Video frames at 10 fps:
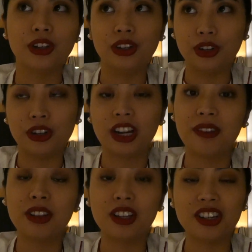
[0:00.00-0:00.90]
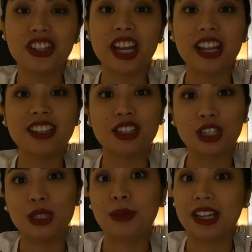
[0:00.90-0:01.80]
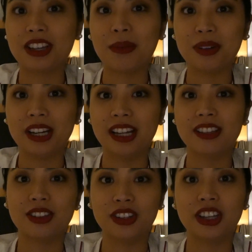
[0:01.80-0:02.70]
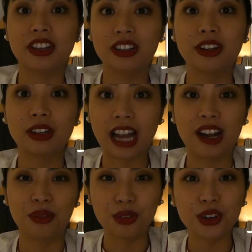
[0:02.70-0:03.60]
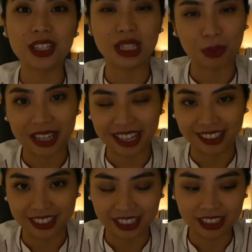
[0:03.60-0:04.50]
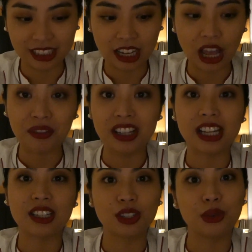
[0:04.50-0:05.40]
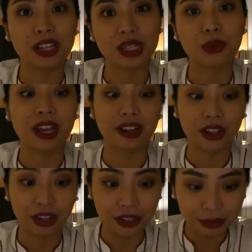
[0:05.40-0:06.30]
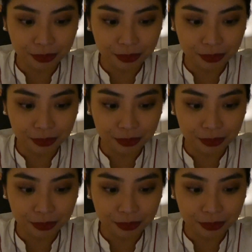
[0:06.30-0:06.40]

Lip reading: you don't have a lot of chances to speak Japanese, so you're kind of forced to speak English. I think that's the quickest way to learn.